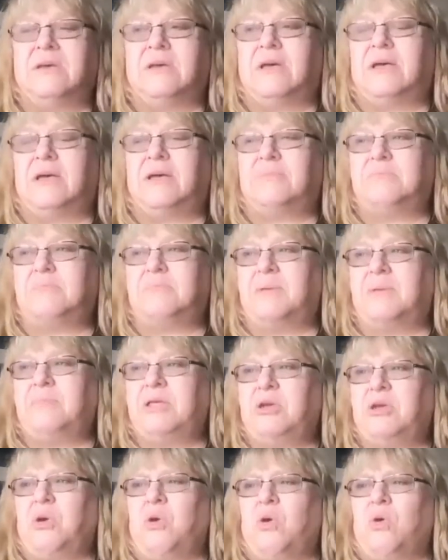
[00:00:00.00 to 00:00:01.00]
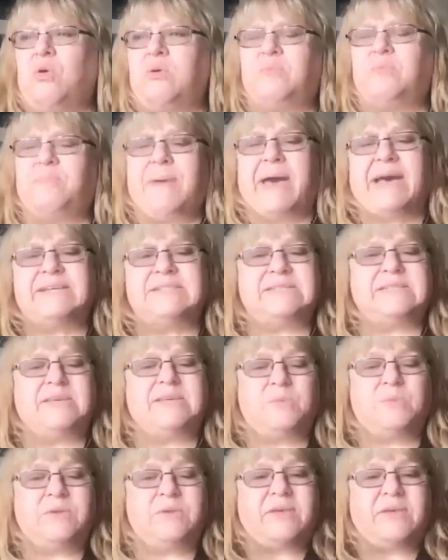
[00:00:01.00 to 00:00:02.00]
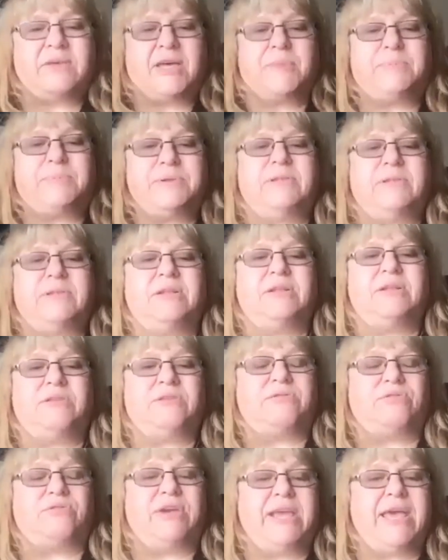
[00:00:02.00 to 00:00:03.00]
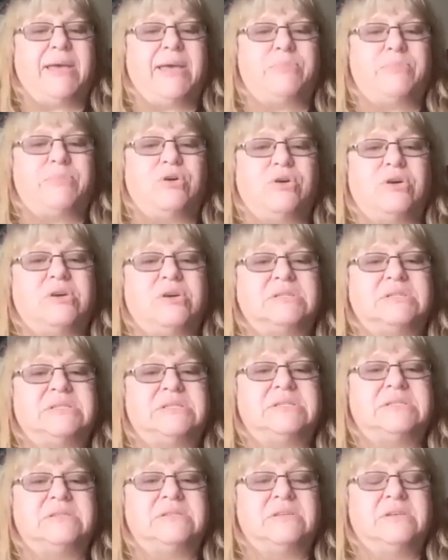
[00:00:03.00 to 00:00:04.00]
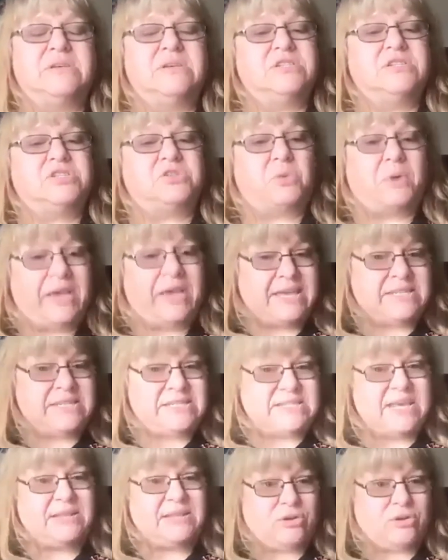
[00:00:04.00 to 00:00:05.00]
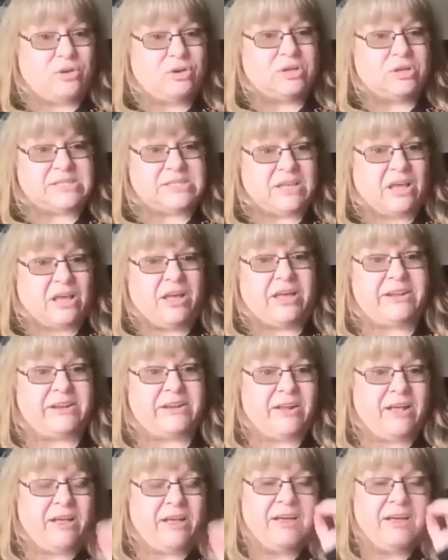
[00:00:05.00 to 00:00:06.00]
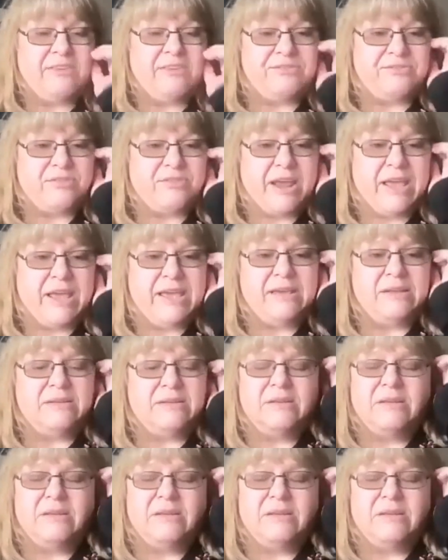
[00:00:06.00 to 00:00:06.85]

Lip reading: I'm like, a basket with a couple of little 3M hooks, so I can take the hooks on and off, right?